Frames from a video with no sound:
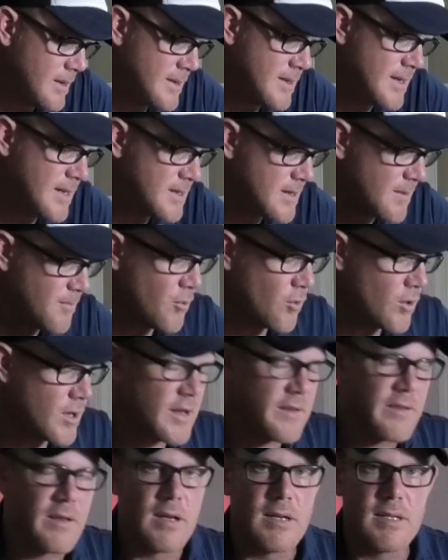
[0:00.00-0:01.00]

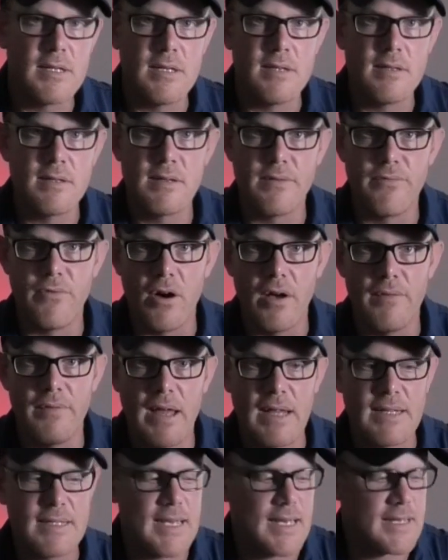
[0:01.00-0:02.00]
Disappointing that it didn't survive
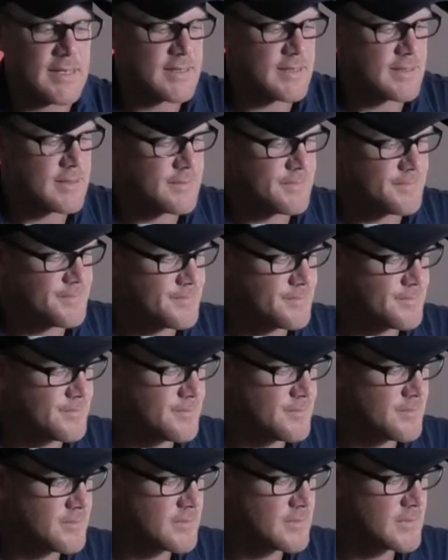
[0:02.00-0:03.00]
that test.
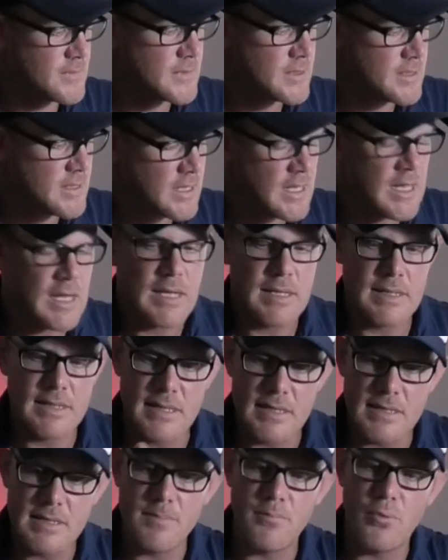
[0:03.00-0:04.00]

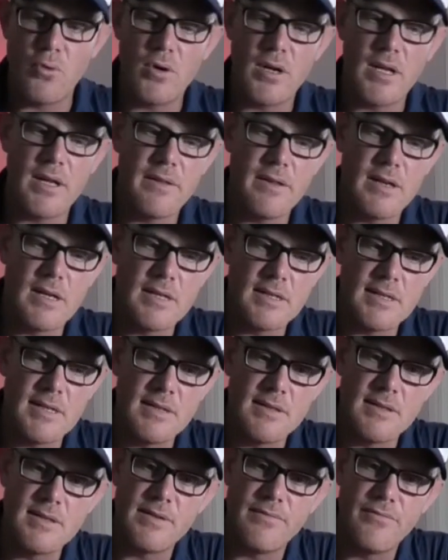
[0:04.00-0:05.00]
Disappointing that it
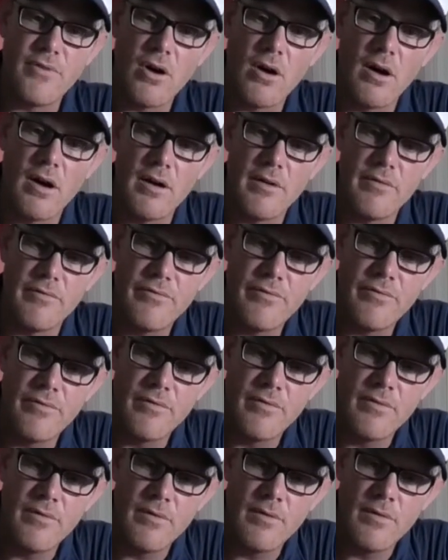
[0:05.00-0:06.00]
didn't survive
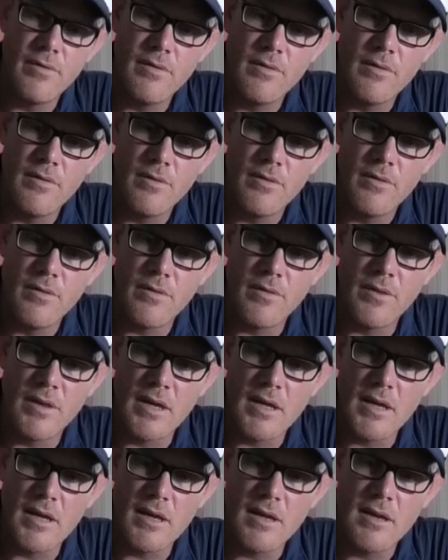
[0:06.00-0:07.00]

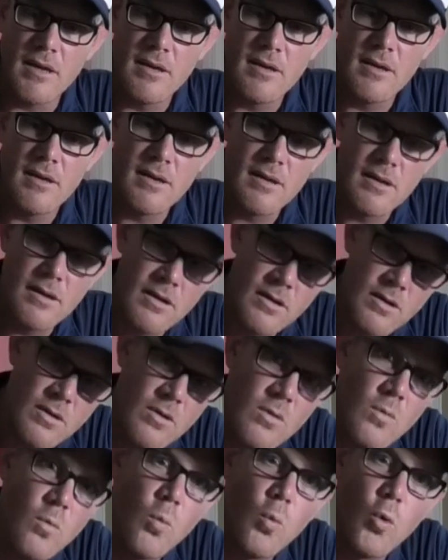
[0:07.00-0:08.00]
the
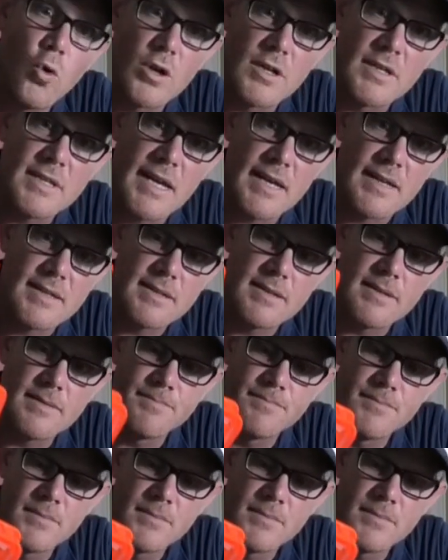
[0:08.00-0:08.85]
water test.